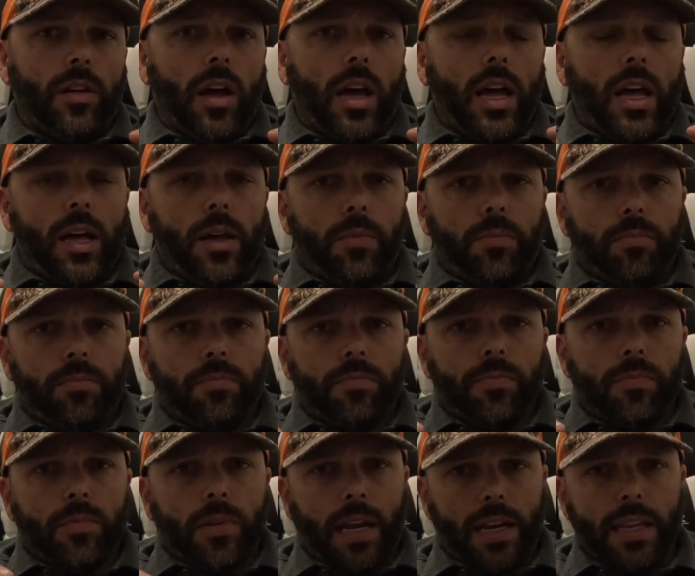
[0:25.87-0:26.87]

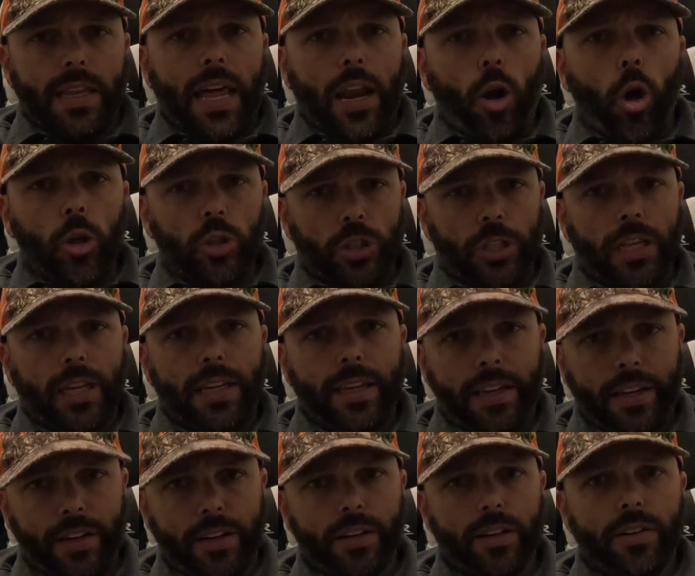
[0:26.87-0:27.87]
kind of that ultralight
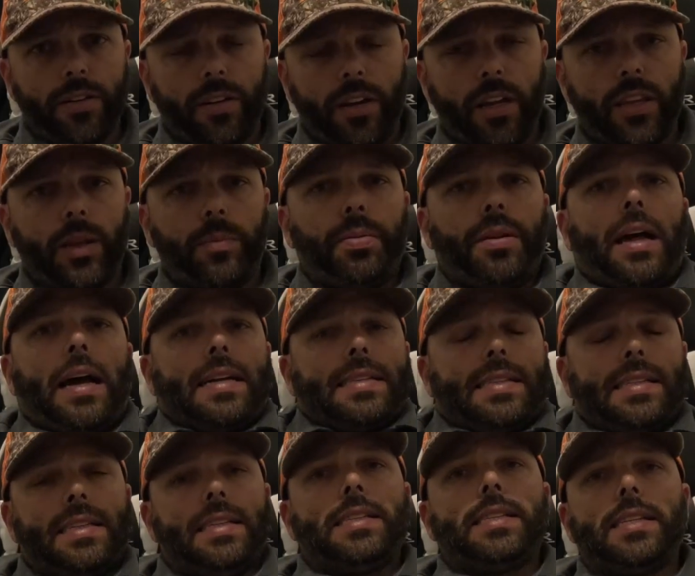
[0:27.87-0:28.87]
gear and the
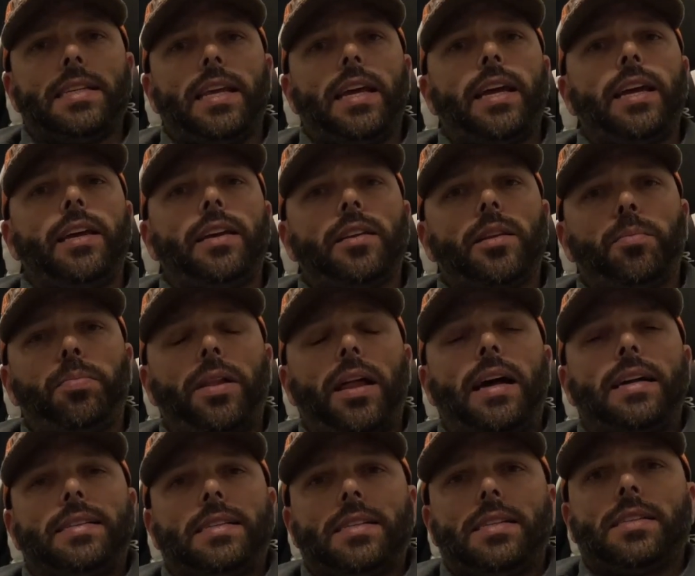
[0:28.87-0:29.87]
plastics today and the
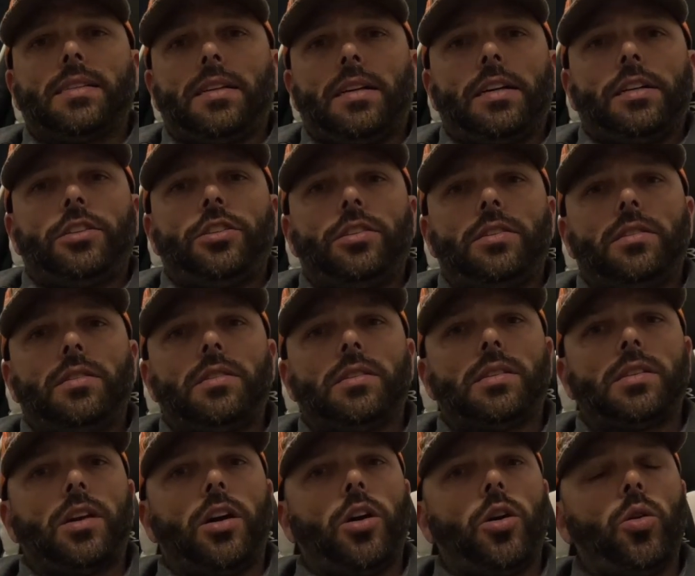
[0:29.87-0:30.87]
plastic selection.
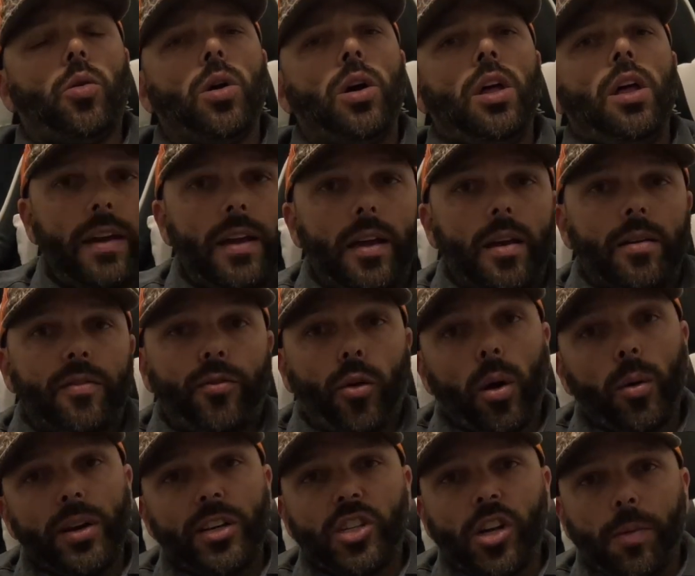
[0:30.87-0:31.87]
So
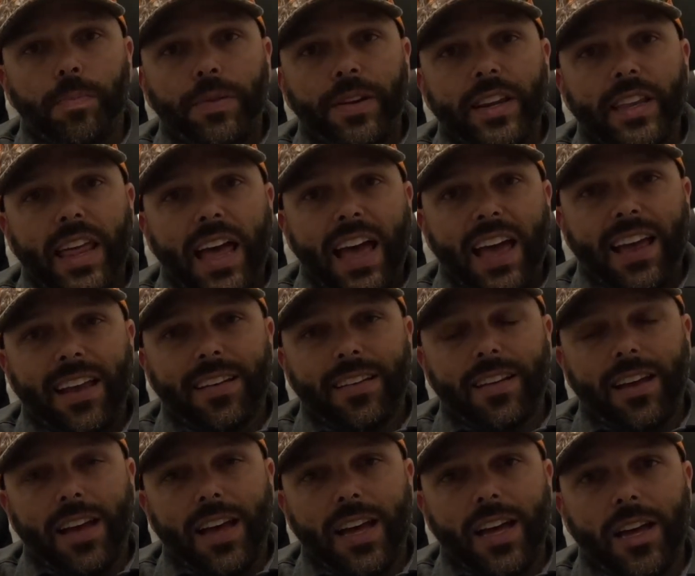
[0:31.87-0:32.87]
before we jump into that,
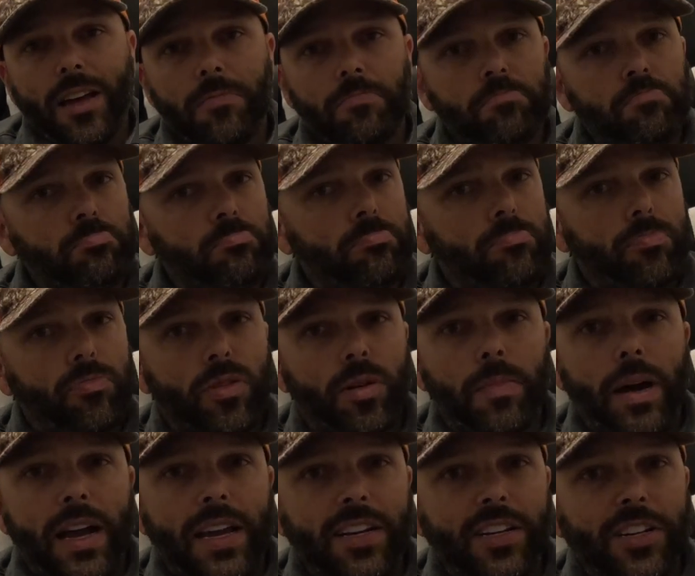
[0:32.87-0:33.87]

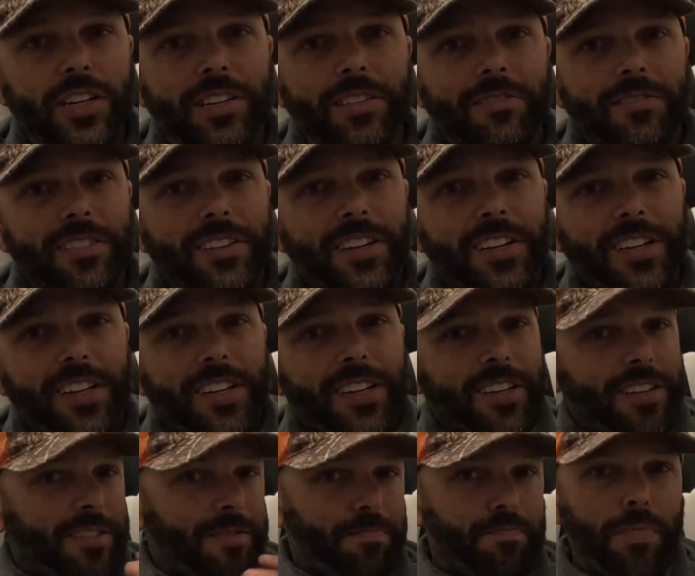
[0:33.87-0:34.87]
reminder,
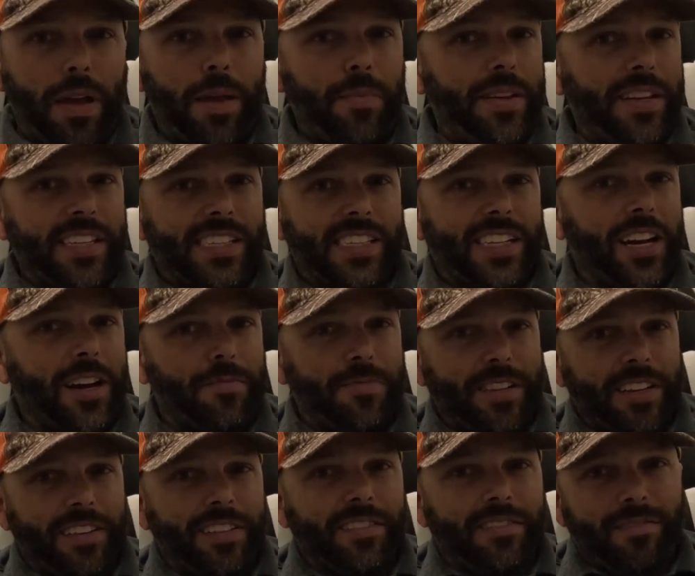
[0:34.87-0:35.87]
baby is
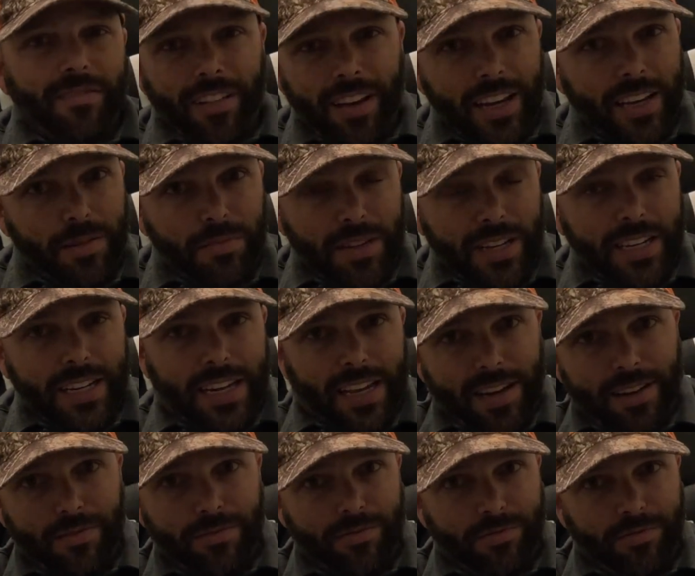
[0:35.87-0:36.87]
coming any minute
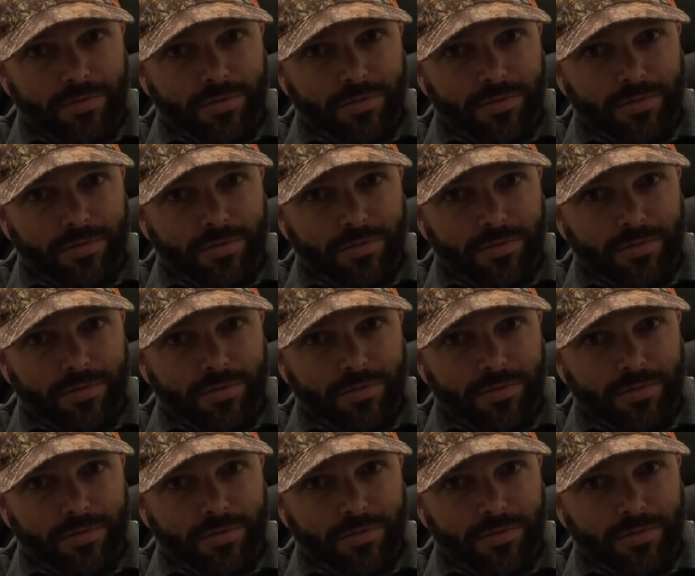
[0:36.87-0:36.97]
now.